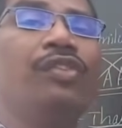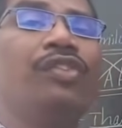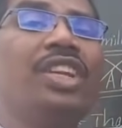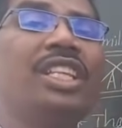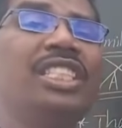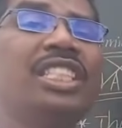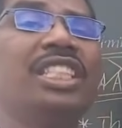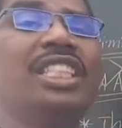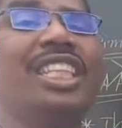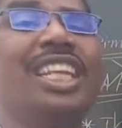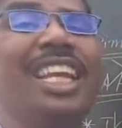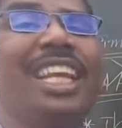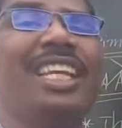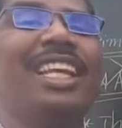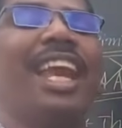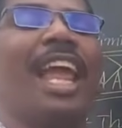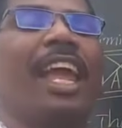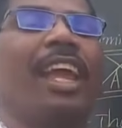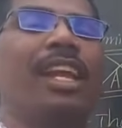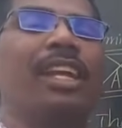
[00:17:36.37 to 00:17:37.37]
which
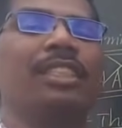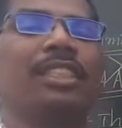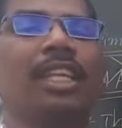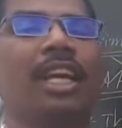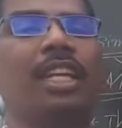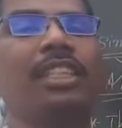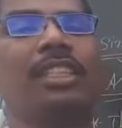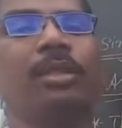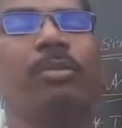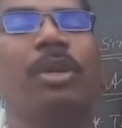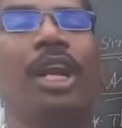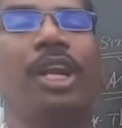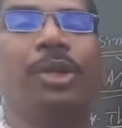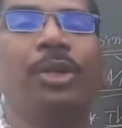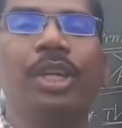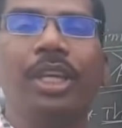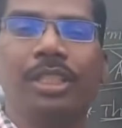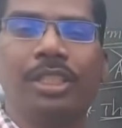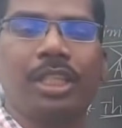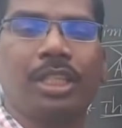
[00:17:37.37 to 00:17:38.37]
three triangles are
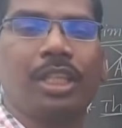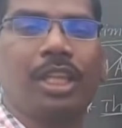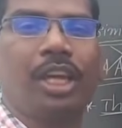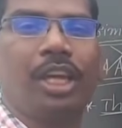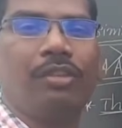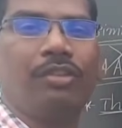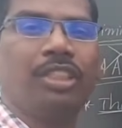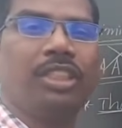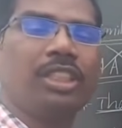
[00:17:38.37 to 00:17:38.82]
similar to each other?